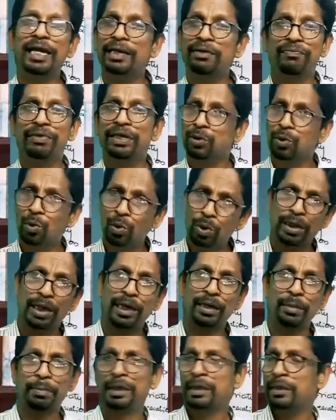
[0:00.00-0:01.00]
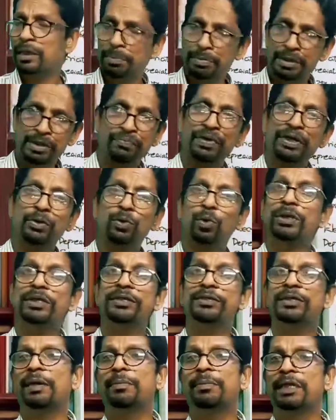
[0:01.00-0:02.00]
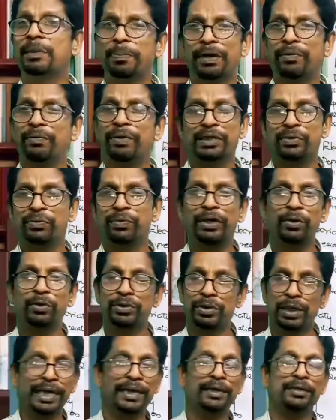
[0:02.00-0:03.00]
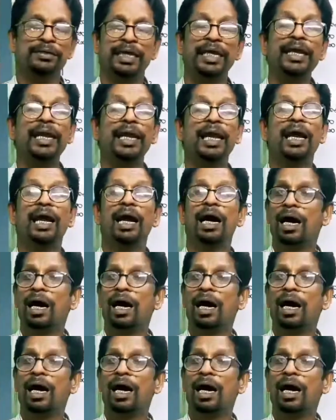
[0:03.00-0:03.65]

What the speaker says: like we told that means we told the same in the previous videos, like say